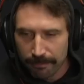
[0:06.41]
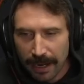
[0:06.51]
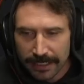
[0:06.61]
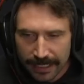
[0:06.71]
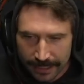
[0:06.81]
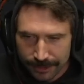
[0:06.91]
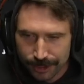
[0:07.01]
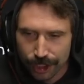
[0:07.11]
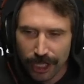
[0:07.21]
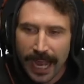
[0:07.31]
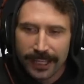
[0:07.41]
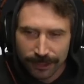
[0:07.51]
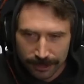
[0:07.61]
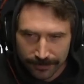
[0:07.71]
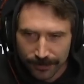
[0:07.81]
Monday, July
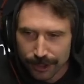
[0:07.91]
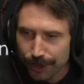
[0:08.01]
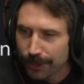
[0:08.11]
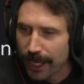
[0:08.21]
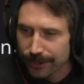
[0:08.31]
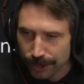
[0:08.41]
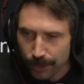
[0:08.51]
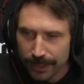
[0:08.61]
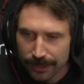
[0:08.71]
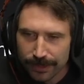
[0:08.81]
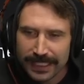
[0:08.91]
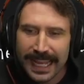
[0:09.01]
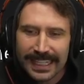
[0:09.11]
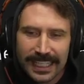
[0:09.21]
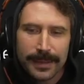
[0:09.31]
31st, 2023. The
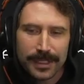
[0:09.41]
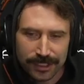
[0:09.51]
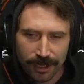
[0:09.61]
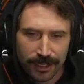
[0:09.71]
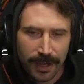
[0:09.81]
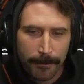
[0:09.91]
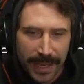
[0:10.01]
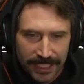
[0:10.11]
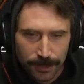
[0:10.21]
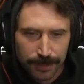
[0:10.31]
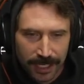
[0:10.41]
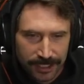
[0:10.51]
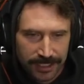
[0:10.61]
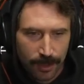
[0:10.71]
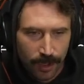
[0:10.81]
next time you start on a major
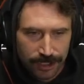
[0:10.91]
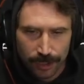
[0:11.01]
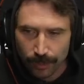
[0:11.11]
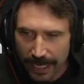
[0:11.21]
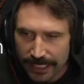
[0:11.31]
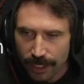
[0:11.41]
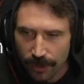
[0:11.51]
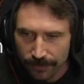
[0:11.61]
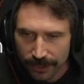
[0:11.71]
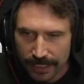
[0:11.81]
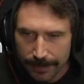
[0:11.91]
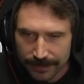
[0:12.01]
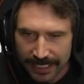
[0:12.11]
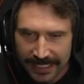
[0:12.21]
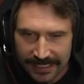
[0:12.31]
project, I want you to write code for a couple
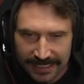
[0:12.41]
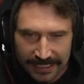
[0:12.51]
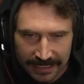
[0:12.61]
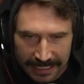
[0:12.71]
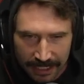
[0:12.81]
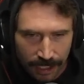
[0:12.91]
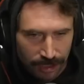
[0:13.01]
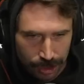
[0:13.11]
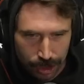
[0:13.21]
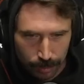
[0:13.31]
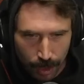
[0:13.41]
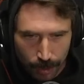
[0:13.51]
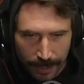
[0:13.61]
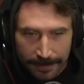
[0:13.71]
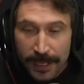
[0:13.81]
days and then delete it all. Just throw it
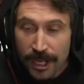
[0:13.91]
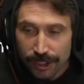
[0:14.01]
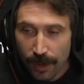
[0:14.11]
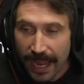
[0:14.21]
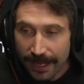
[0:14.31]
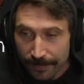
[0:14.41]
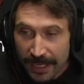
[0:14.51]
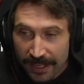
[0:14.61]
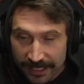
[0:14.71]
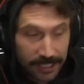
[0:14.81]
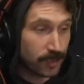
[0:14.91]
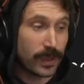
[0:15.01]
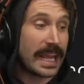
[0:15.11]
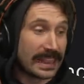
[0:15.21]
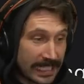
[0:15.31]
away. So, hey, here's
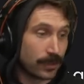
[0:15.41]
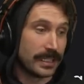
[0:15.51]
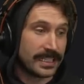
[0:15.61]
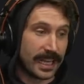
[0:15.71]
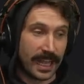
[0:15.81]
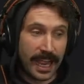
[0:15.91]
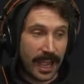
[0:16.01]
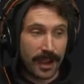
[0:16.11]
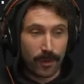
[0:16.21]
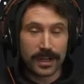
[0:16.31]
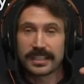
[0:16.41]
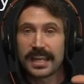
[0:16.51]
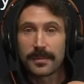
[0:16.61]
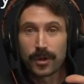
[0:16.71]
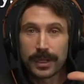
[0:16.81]
what I literally did. I, I want to
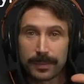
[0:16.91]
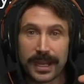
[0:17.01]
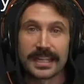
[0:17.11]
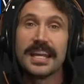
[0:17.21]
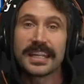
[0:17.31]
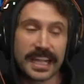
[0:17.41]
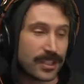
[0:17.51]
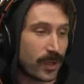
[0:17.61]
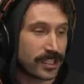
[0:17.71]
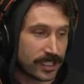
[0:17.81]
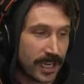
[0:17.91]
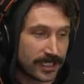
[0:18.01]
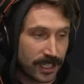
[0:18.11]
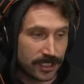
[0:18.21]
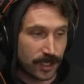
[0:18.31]
take a quick break. Guess what I just got
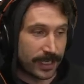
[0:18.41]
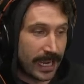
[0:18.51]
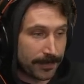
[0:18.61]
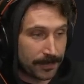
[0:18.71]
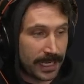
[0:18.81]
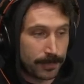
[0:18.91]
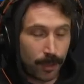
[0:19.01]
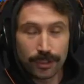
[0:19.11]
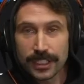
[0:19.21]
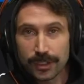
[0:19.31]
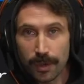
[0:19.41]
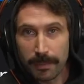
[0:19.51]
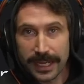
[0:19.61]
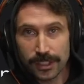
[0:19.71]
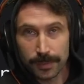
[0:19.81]
done doing? I'm getting pulled onto a
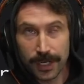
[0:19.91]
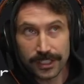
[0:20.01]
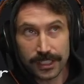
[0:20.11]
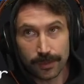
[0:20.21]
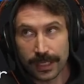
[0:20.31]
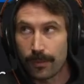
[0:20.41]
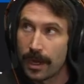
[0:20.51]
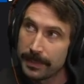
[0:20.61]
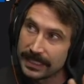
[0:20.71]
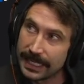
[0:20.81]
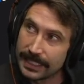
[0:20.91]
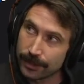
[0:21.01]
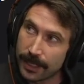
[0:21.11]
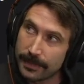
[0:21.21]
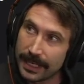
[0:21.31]
major project where they want me to
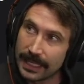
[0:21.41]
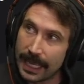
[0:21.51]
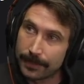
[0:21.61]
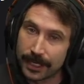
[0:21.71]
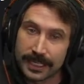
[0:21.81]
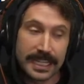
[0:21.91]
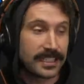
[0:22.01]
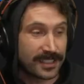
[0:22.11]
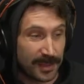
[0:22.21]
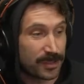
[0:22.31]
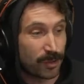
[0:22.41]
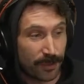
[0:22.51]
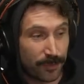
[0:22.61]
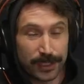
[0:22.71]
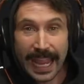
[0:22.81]
integrate my library into some sort
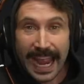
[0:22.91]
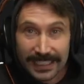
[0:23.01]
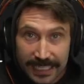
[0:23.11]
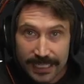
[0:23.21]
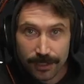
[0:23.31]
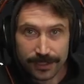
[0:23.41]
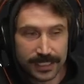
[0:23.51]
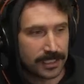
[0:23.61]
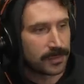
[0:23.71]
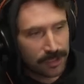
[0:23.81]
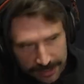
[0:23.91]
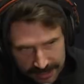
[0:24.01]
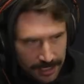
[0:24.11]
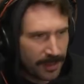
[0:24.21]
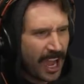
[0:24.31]
of React ecosystem using
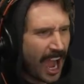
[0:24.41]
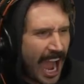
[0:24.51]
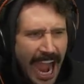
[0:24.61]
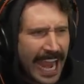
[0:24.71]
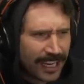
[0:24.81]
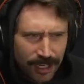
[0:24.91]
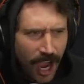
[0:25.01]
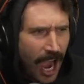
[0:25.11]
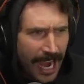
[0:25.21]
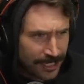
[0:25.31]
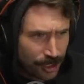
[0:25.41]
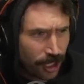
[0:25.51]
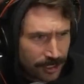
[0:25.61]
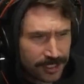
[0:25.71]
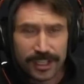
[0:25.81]
some high
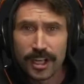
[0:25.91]
Highcharts,